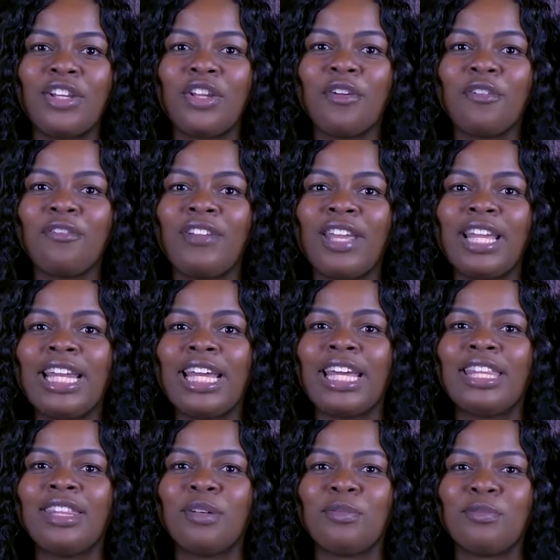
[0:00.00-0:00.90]
you're
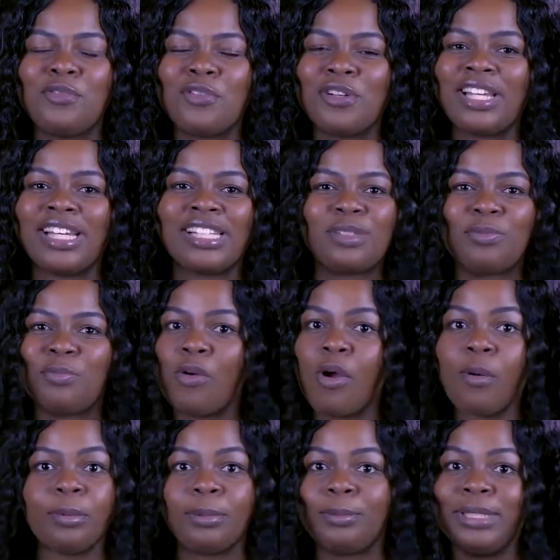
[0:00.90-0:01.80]
feeling in the morning is
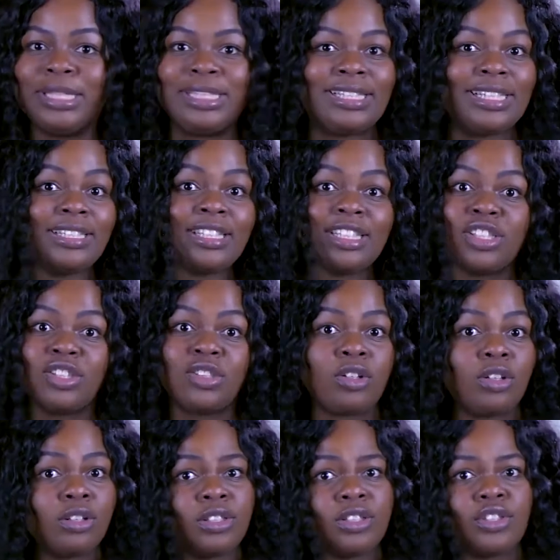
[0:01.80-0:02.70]
probably just a
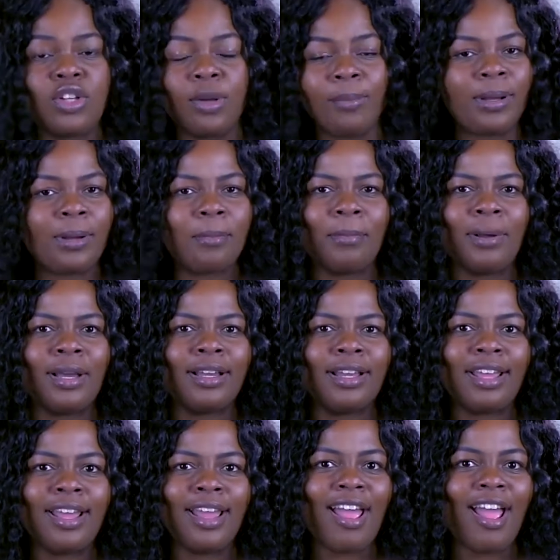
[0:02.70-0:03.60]
stomach
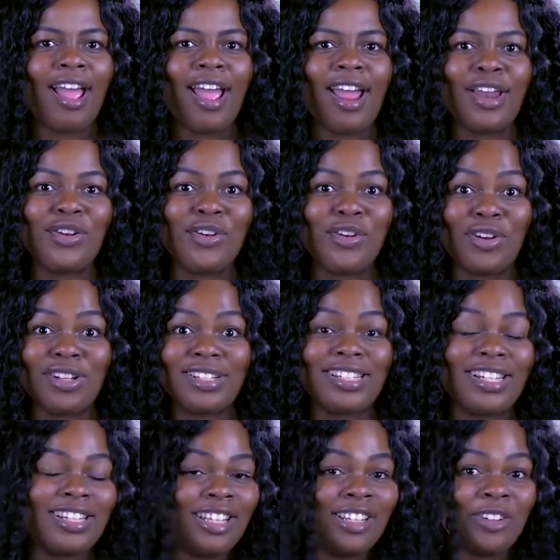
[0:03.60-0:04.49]
bug and
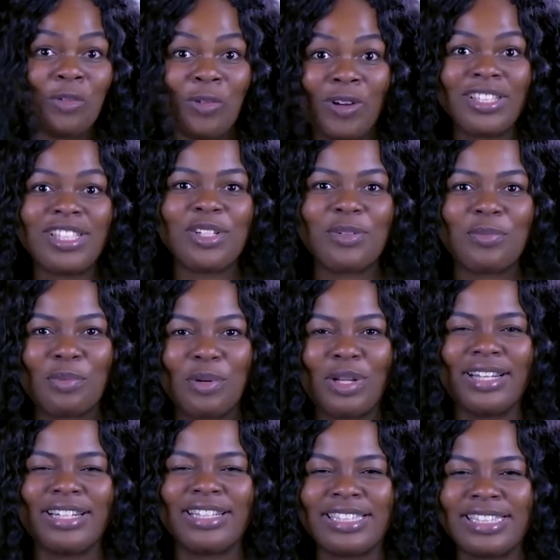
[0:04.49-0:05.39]
not an unwanted
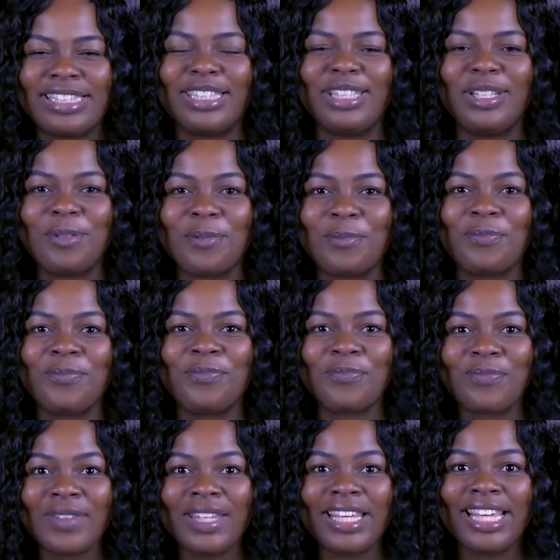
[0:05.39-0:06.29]
pregnancy.
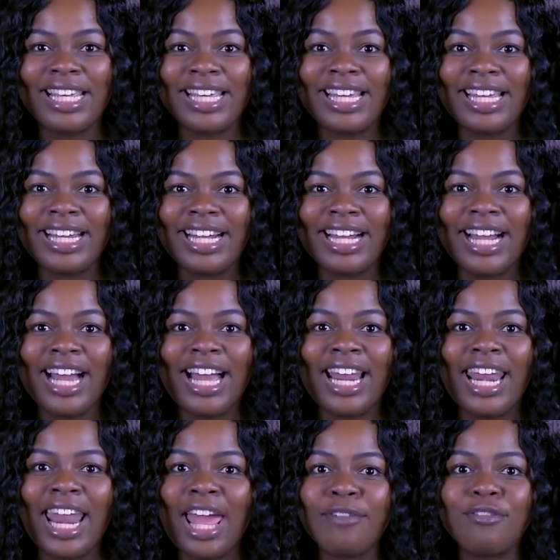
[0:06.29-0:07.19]

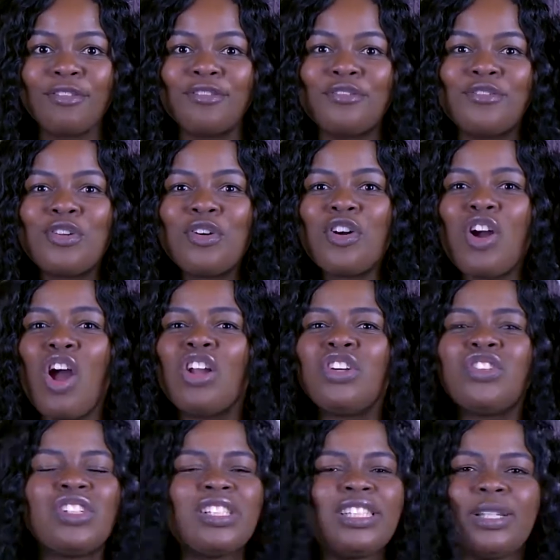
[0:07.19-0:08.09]
A life of no
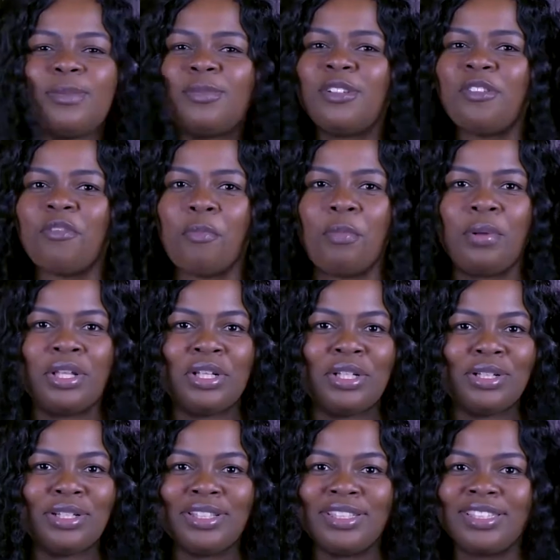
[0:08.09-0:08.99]
contraceptive
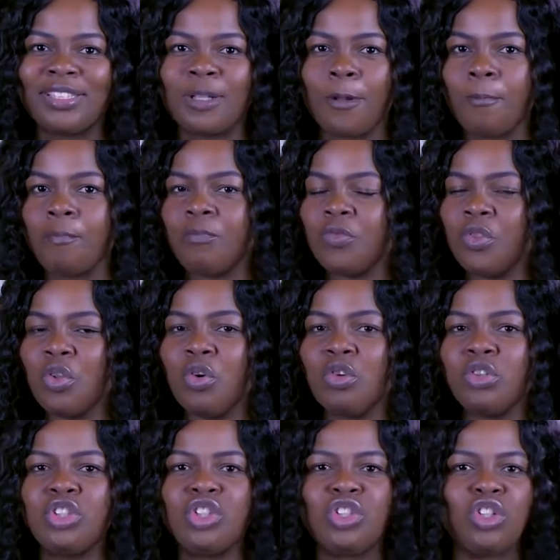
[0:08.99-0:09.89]
pills,
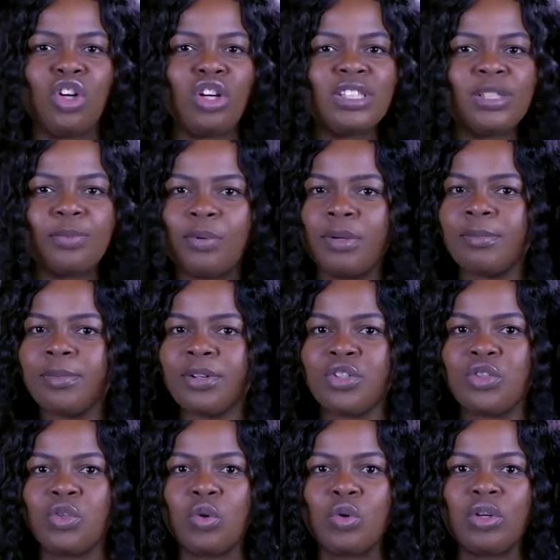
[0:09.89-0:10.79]
no shots
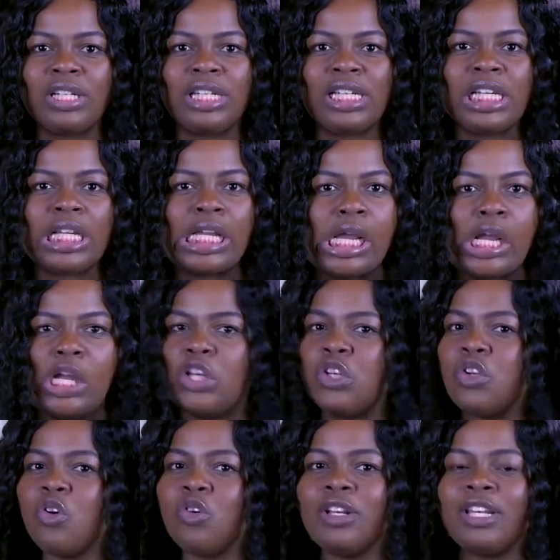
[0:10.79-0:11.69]
prematurely,
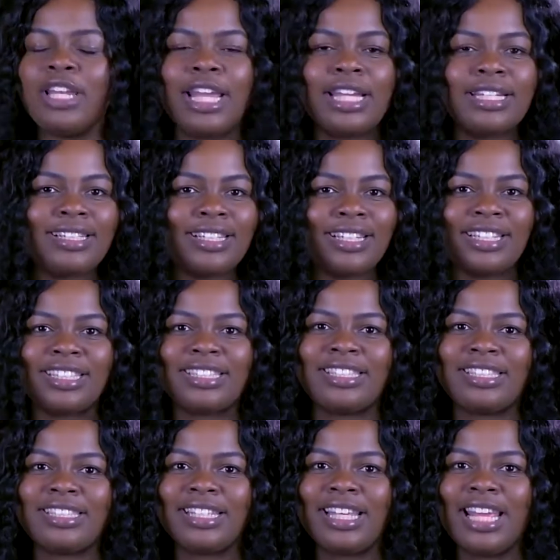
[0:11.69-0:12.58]
no
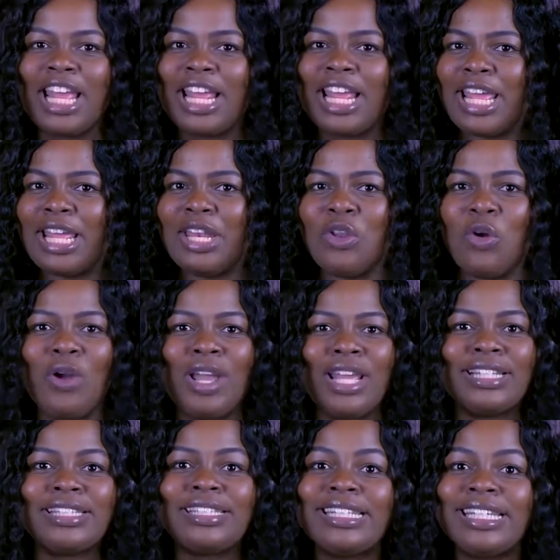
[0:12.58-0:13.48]
latex, no
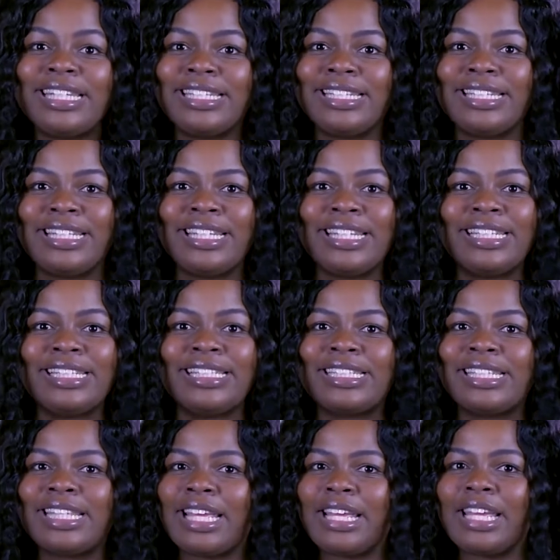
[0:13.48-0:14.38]

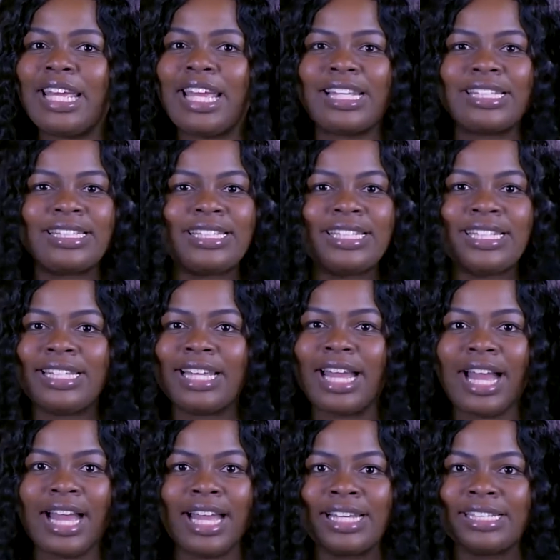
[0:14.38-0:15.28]
STDs,
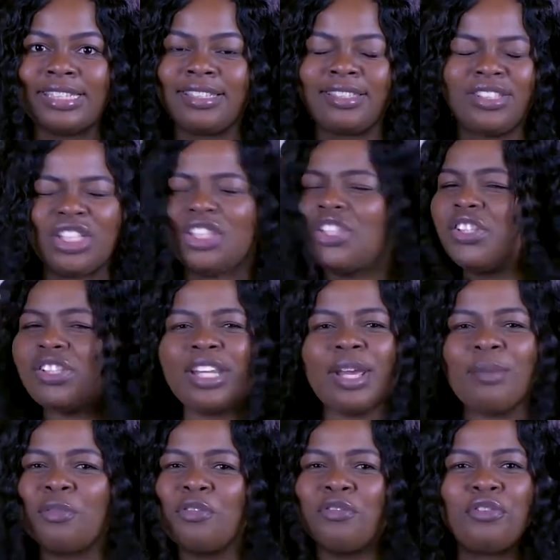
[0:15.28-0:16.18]
STIs, just to
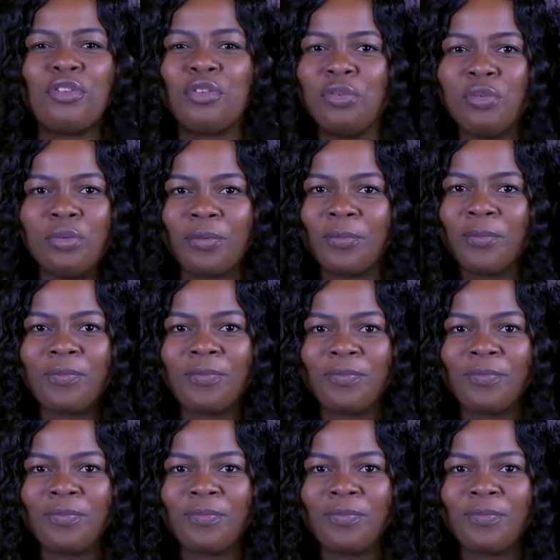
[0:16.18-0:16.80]
name a few.